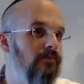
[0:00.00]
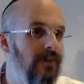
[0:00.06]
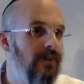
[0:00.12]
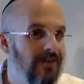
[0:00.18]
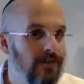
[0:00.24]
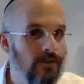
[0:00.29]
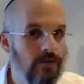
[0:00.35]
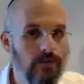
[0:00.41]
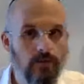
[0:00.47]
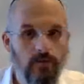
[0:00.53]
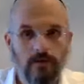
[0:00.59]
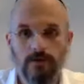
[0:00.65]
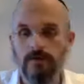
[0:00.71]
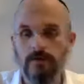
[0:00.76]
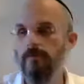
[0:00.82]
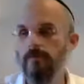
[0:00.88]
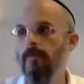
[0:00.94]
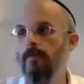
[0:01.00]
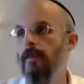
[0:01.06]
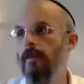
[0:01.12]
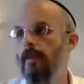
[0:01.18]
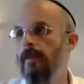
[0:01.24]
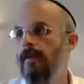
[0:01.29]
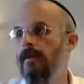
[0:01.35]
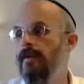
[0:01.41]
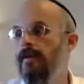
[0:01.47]
At the core,
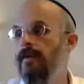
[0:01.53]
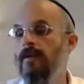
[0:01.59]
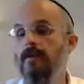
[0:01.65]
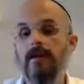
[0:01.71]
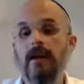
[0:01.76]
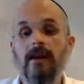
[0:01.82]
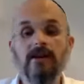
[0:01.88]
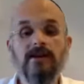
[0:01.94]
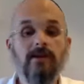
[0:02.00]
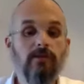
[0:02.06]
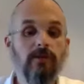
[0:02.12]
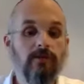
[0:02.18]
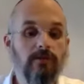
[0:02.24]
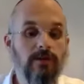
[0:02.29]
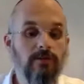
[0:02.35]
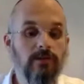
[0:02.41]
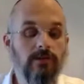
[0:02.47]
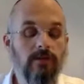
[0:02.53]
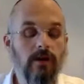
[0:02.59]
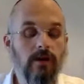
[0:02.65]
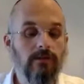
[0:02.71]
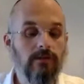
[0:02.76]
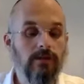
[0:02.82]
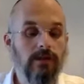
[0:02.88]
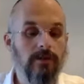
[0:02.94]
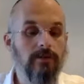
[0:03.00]
then in chapter three, we talked
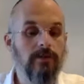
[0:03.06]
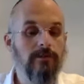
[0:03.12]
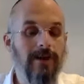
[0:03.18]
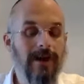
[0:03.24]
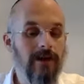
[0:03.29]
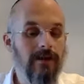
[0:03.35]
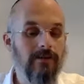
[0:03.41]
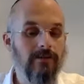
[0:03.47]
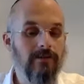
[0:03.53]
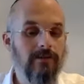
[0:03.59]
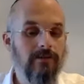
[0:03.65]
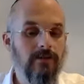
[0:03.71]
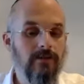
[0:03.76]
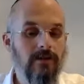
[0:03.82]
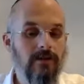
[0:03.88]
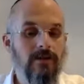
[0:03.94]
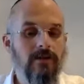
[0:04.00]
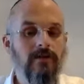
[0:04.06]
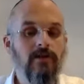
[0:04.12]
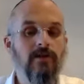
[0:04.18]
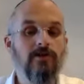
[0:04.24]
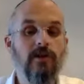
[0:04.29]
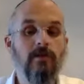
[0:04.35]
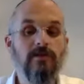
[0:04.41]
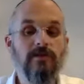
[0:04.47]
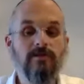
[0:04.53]
a little bit about the
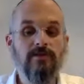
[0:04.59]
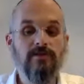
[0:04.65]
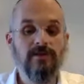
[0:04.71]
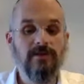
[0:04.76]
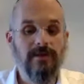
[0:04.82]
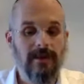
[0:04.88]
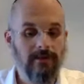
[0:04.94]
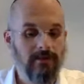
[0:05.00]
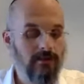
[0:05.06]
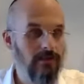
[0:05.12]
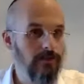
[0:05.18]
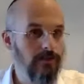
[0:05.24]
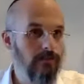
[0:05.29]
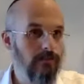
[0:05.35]
neshama's personality.